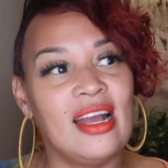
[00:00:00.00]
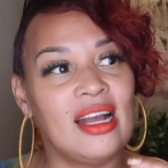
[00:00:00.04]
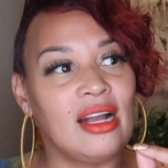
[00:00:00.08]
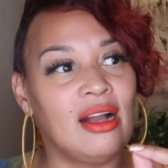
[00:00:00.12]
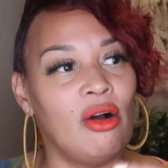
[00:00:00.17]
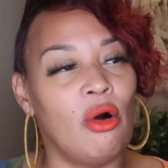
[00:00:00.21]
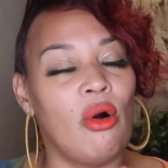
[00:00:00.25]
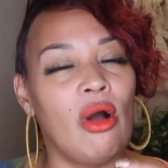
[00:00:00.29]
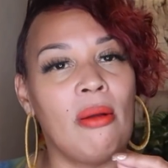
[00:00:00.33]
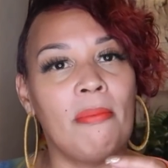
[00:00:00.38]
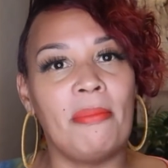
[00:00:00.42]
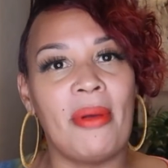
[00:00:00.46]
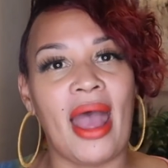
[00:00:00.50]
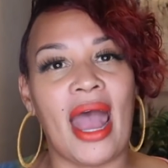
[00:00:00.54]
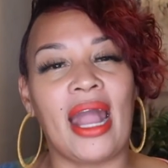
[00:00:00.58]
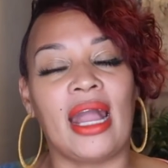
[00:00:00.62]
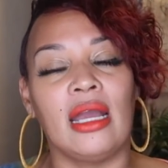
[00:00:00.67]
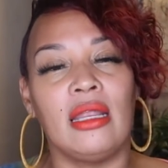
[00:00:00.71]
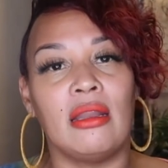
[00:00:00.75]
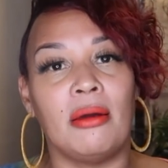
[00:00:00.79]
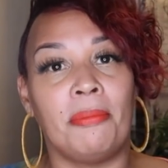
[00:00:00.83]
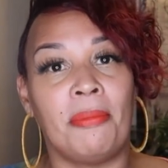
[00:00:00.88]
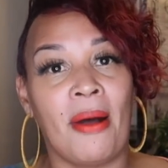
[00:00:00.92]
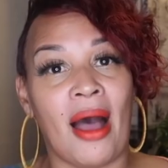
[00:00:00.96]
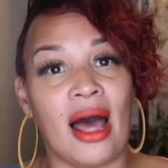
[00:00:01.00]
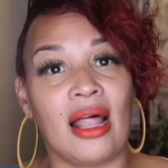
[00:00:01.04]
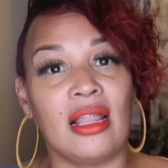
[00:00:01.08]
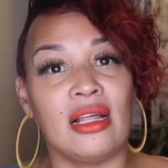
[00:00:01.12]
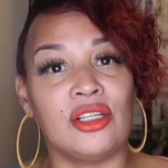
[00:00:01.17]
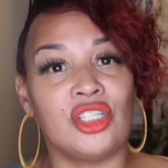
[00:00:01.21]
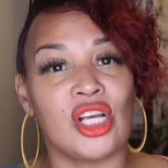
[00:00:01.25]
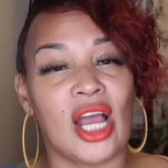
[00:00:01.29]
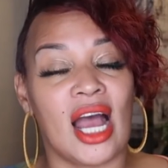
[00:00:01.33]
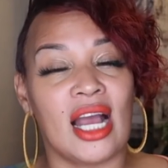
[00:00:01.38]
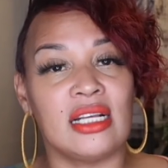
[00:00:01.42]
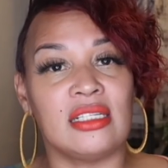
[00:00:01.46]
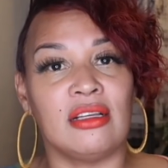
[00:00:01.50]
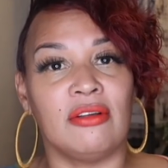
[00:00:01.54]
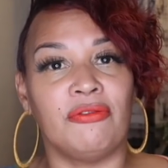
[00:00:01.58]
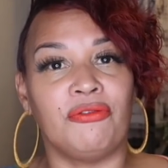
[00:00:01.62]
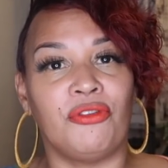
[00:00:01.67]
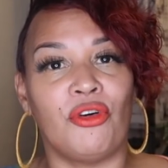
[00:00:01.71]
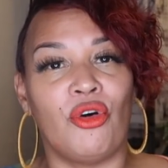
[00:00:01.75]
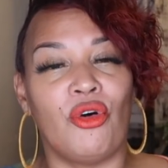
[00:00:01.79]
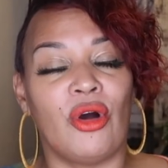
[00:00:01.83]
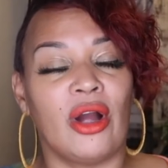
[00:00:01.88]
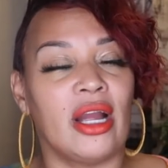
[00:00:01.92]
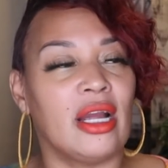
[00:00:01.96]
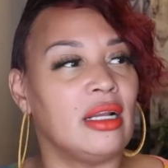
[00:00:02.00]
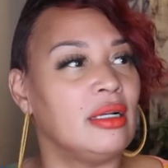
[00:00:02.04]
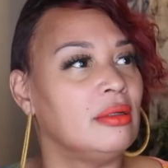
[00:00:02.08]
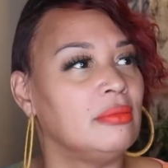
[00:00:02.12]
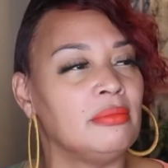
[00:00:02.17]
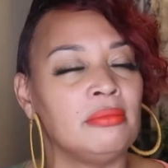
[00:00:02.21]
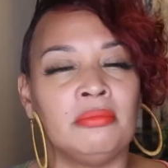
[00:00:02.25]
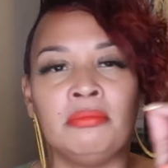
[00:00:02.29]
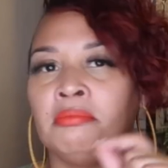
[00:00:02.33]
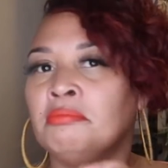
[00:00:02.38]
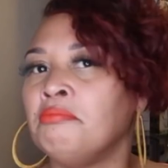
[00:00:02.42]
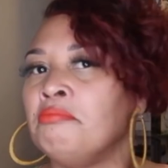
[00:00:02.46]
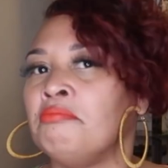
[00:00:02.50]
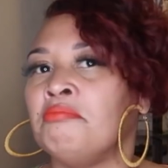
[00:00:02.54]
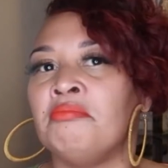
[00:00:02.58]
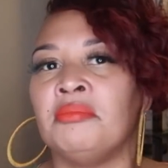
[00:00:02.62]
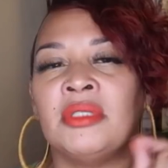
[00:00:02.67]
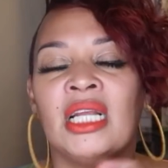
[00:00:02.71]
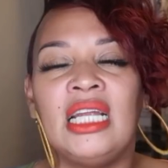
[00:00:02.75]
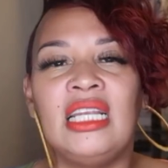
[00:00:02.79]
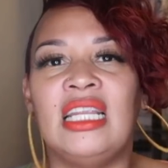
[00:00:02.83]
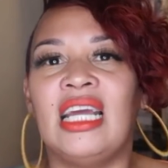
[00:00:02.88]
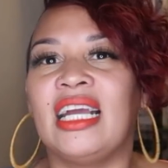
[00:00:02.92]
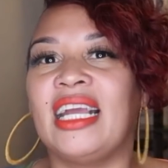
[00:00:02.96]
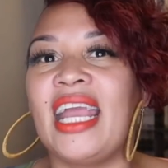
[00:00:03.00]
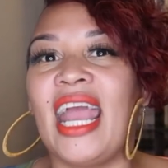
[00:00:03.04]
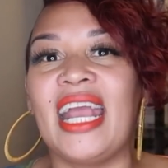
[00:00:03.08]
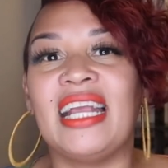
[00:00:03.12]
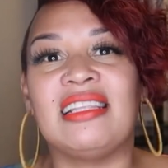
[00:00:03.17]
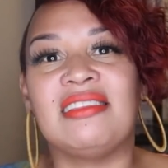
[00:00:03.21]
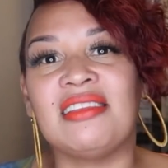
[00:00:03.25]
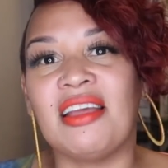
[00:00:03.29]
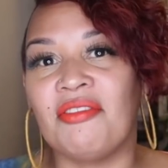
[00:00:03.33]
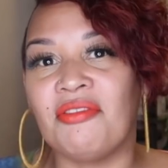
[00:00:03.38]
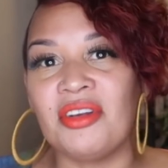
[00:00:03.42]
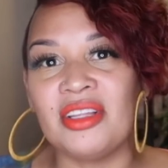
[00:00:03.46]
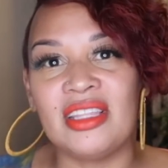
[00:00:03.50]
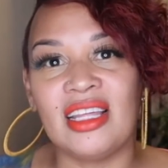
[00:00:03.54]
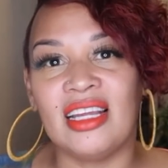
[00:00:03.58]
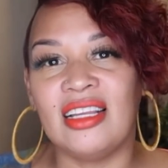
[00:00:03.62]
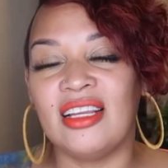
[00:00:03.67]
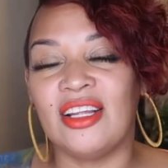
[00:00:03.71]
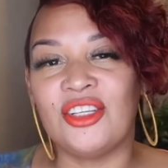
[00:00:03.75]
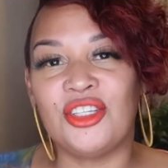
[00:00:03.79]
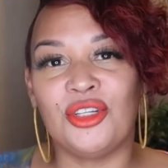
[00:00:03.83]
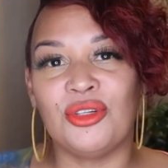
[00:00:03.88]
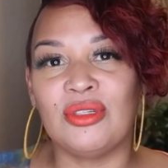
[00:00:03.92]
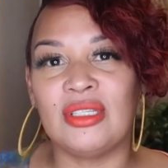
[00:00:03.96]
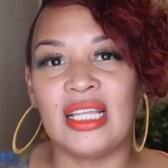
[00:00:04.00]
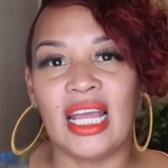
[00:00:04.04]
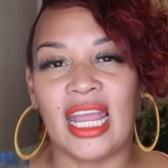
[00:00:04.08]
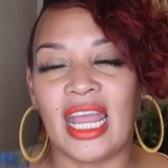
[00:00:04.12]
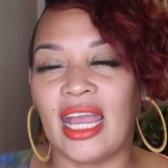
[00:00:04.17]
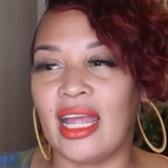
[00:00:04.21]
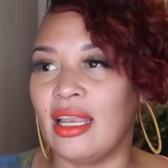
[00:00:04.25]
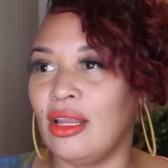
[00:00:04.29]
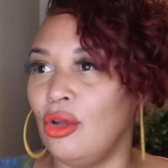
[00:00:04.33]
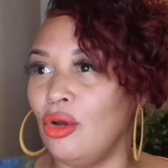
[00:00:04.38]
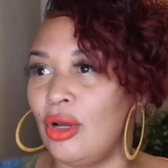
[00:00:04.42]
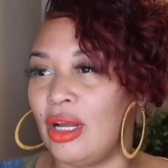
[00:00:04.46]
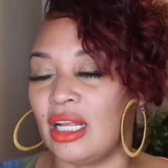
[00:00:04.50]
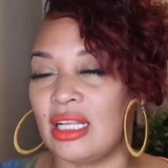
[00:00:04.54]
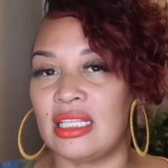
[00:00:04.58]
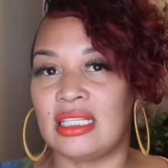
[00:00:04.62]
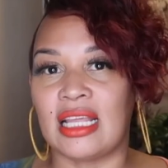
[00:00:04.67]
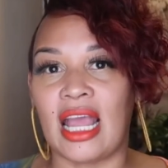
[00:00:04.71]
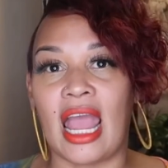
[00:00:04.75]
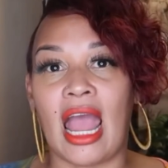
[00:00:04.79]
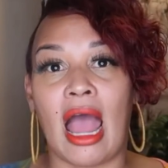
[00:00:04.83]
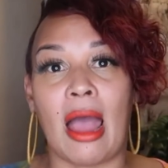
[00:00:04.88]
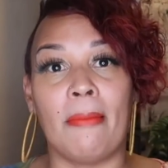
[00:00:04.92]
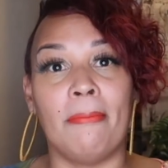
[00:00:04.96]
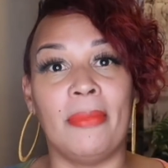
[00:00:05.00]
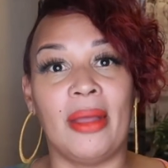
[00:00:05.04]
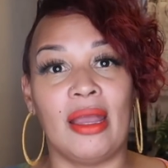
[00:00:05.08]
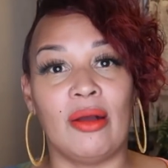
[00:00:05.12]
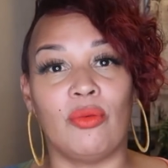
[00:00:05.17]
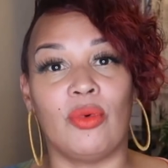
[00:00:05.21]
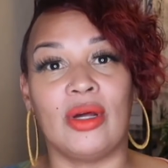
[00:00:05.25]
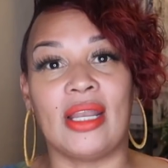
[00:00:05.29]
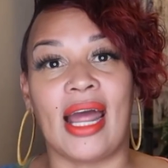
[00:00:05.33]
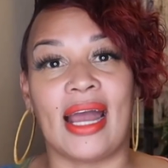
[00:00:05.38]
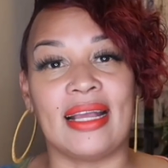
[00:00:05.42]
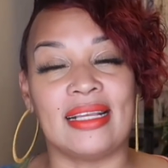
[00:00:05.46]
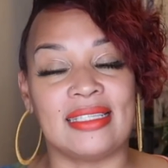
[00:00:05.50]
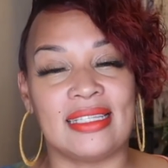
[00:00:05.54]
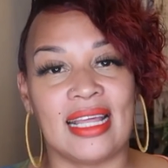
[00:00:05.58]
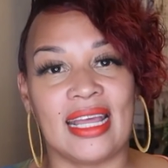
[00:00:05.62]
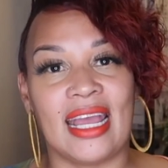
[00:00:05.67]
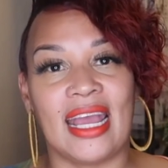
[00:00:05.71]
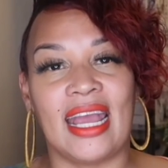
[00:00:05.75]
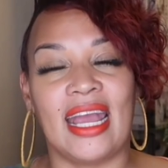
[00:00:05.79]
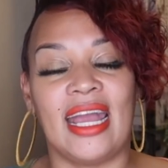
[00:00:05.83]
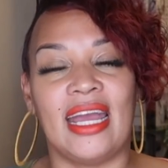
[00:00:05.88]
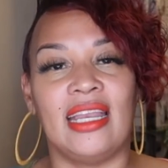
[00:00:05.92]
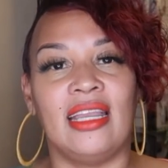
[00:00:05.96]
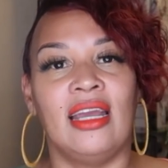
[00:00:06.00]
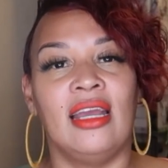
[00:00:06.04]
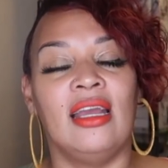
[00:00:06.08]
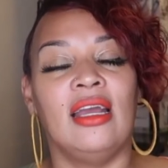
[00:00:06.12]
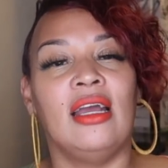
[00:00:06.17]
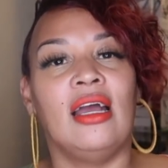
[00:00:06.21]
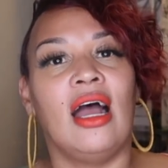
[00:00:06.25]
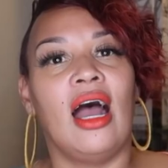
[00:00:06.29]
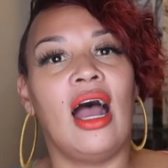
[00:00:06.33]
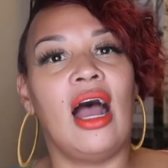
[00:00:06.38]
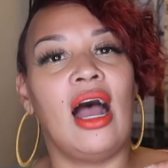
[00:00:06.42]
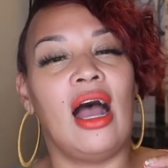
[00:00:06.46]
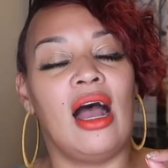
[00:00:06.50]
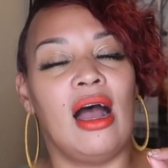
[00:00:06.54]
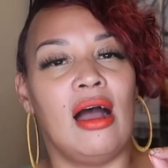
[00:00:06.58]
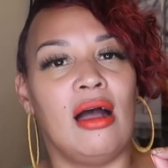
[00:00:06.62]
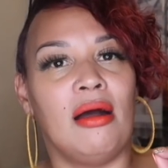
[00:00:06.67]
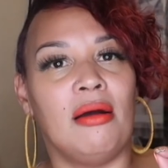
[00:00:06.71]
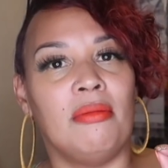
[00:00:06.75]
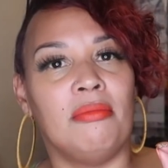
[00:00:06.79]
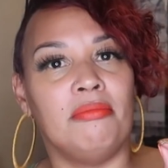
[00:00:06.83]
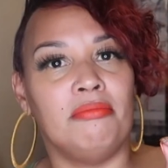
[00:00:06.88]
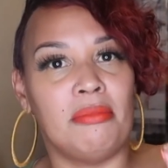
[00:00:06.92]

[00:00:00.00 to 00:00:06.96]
Going back and apologizing for it negates everything that you said. You could say I meant what I said.